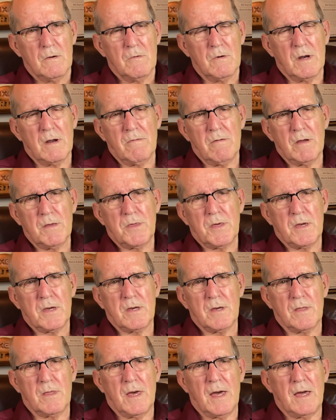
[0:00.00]
Whenever I think
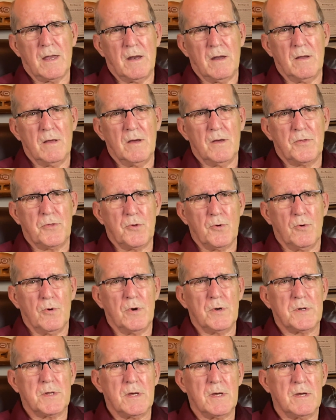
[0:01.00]
of that
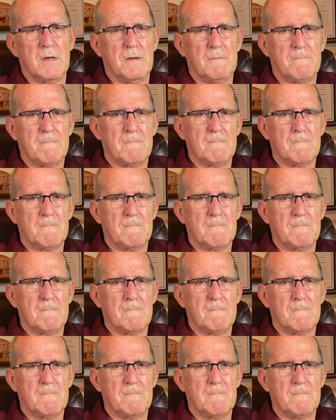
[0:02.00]
authority,